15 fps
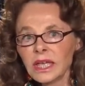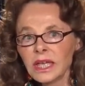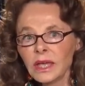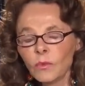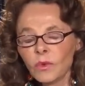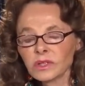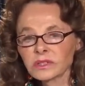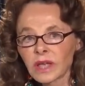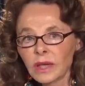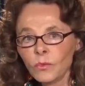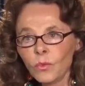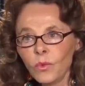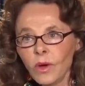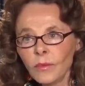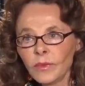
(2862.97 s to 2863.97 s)
It was a
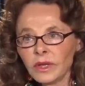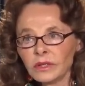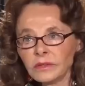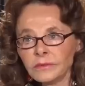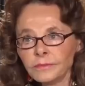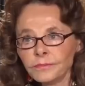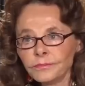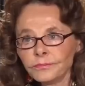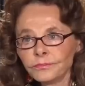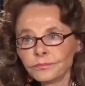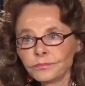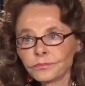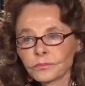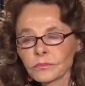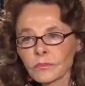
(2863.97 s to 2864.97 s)
woman
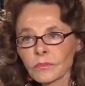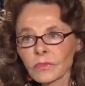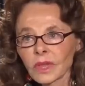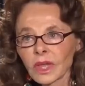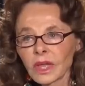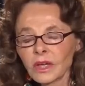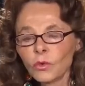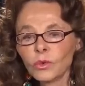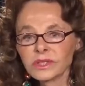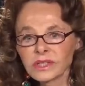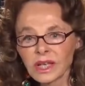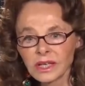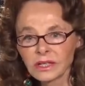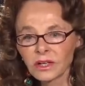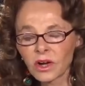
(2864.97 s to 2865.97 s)
who was
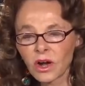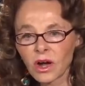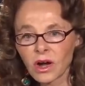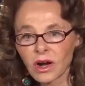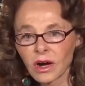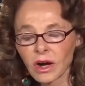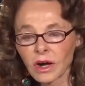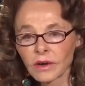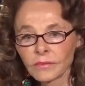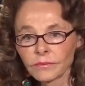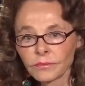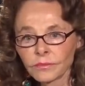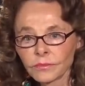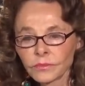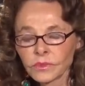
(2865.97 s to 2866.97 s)
in a car.
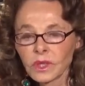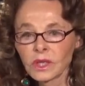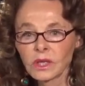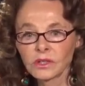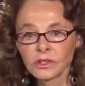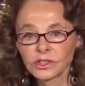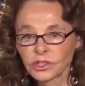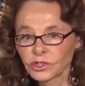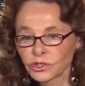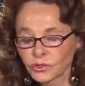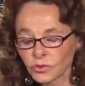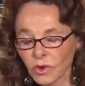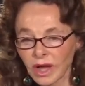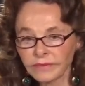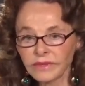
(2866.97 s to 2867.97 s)
She's
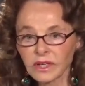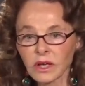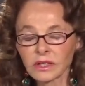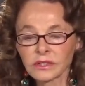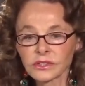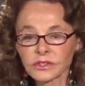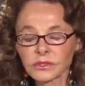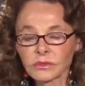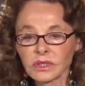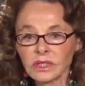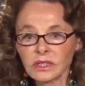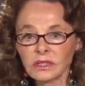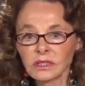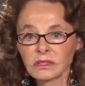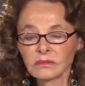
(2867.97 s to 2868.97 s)
driving on a
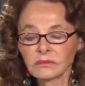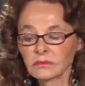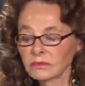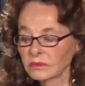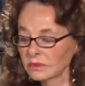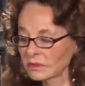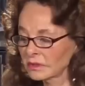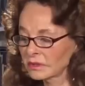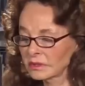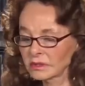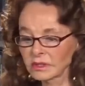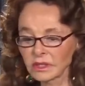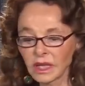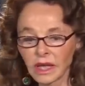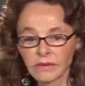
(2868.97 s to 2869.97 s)
street.
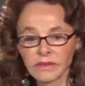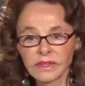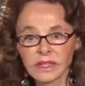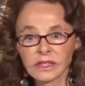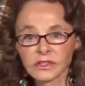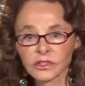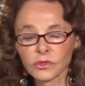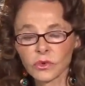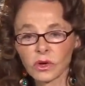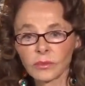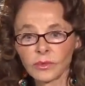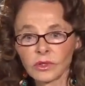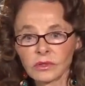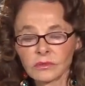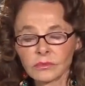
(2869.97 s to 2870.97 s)
Everything is
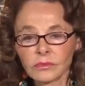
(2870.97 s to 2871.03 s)
normal.